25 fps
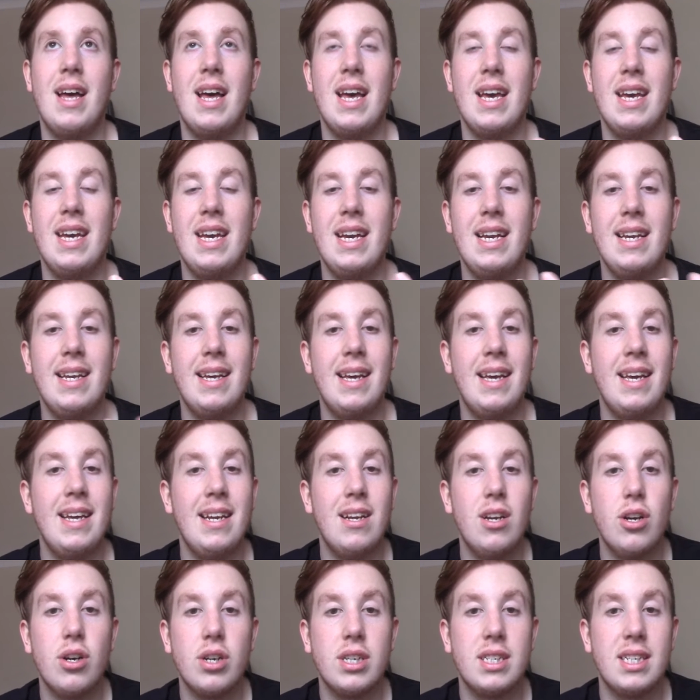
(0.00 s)
he
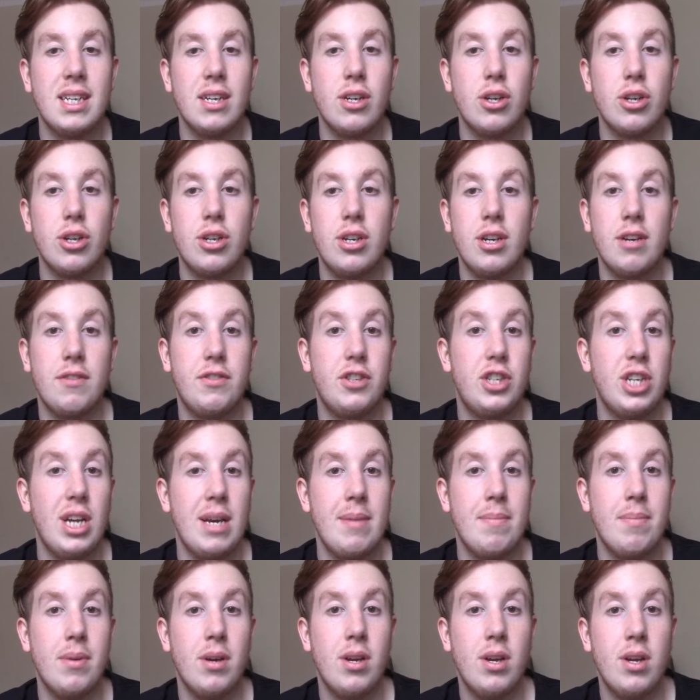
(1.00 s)
looks in good enough
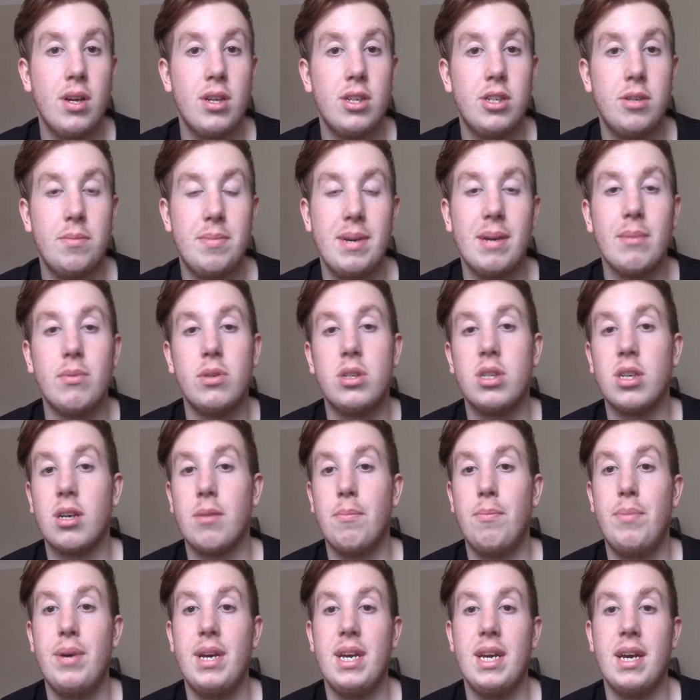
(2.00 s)
shape to be able to
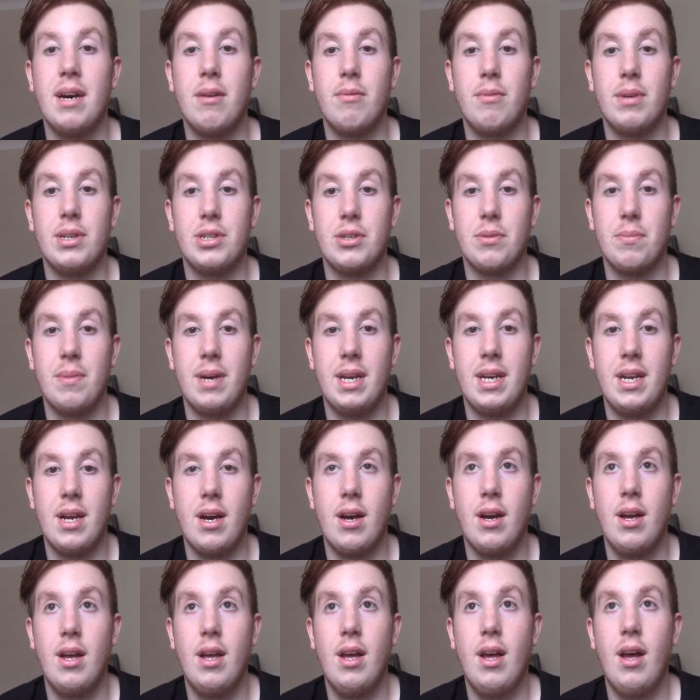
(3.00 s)
compete at WrestleMania,
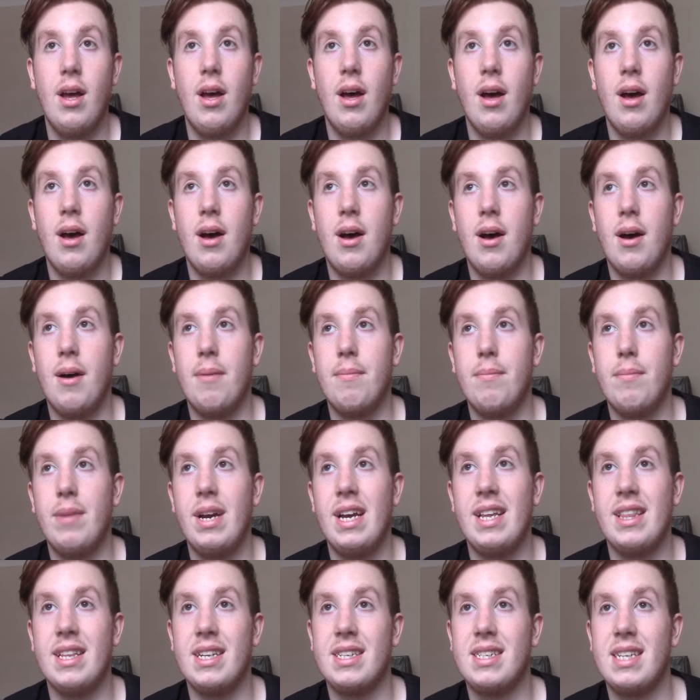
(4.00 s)

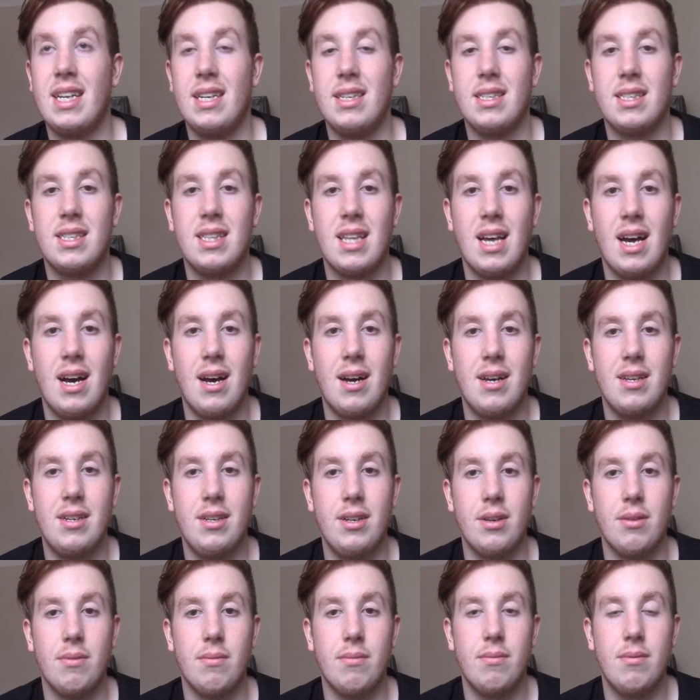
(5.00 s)
in the sense that
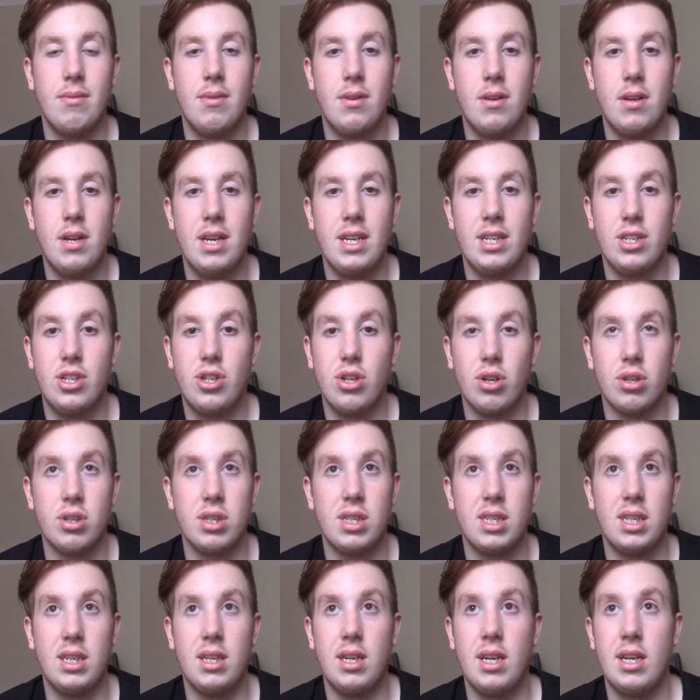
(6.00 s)
it's John
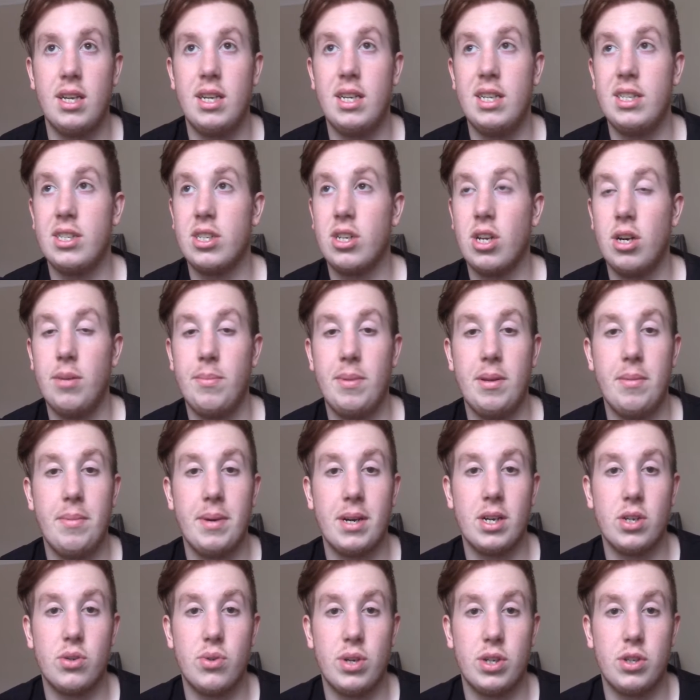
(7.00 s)
Cena. It's going to be the
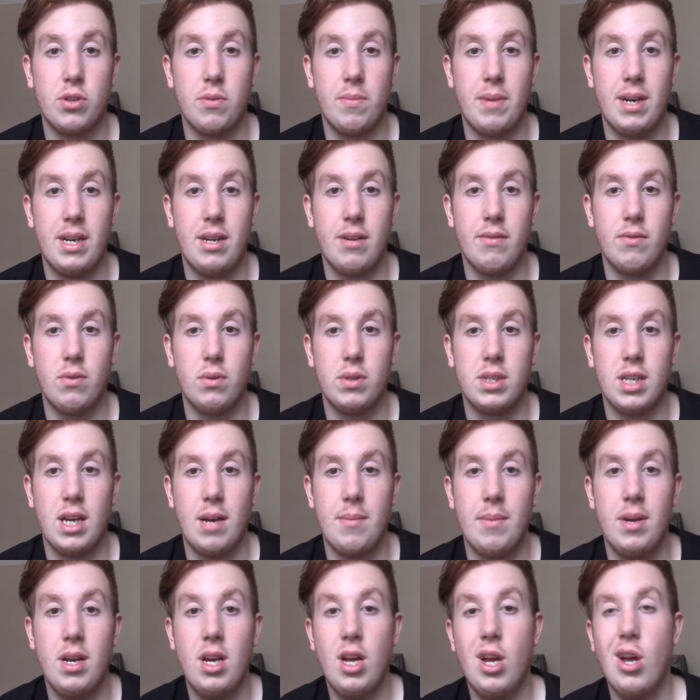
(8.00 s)
biggest WrestleMania of all
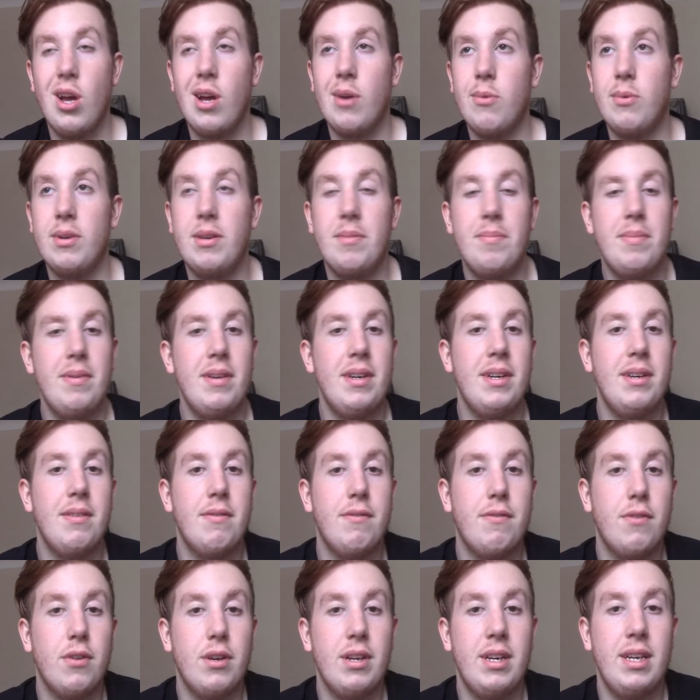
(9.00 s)
time. Would he be
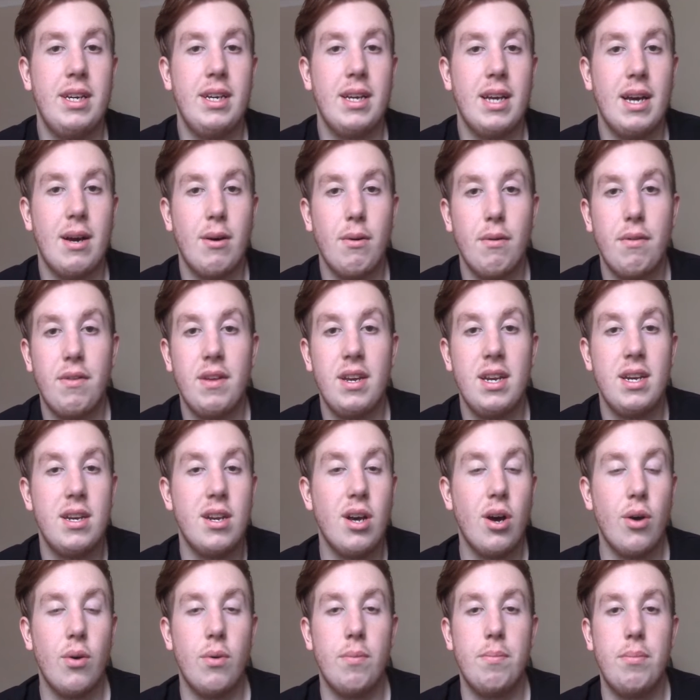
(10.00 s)
fully healthy?
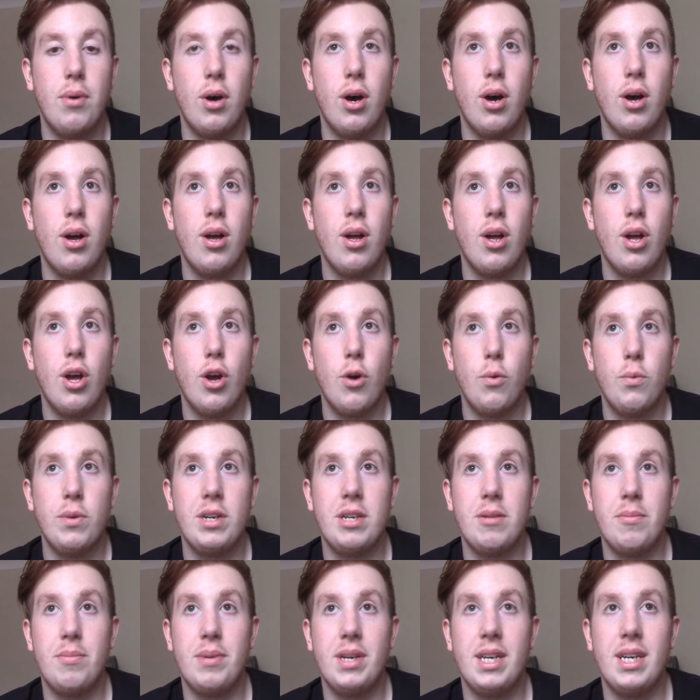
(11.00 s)
No, but would
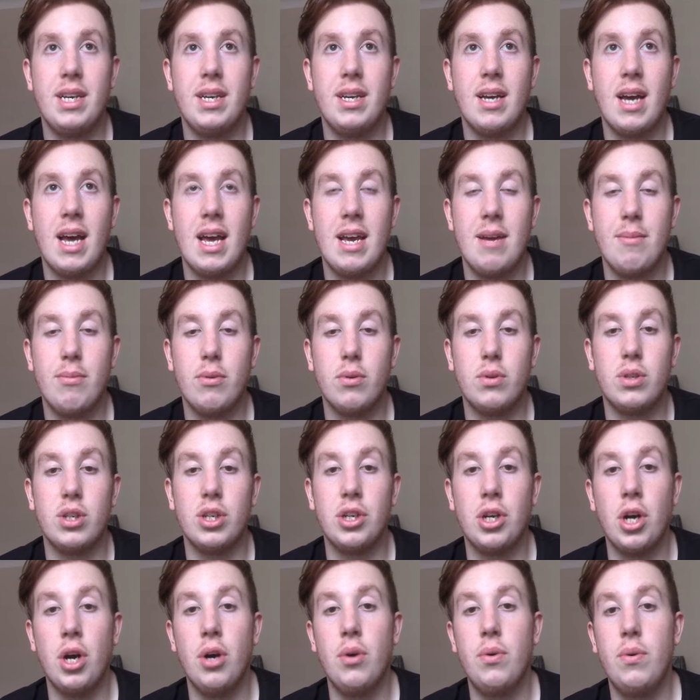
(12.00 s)
he be able to
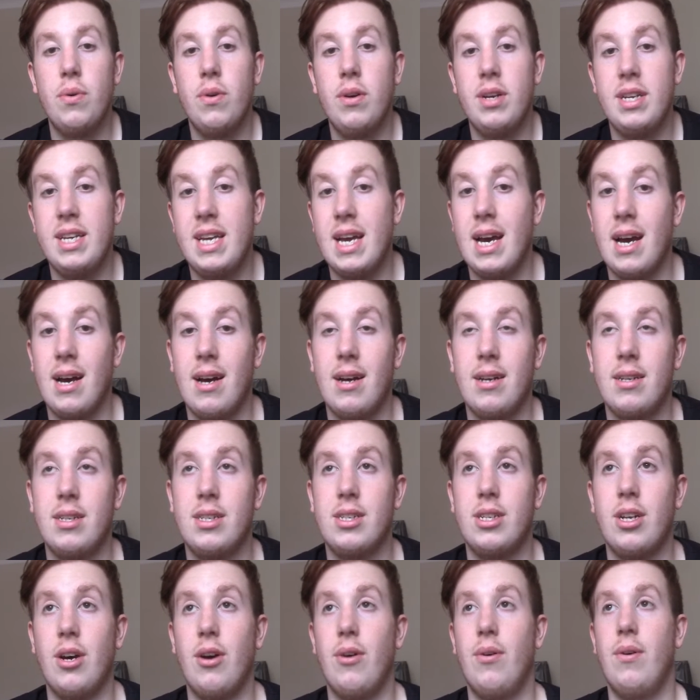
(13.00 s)
go? Yeah.
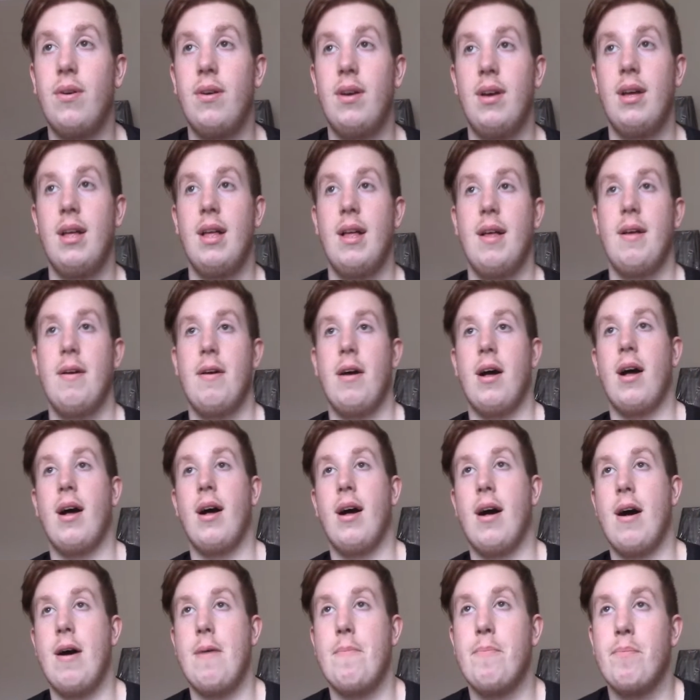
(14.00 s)
So
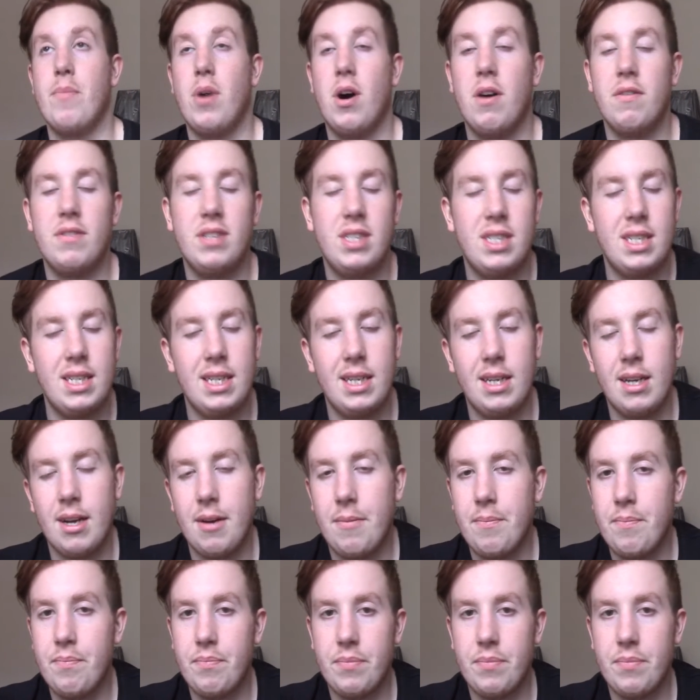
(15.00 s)
obviously,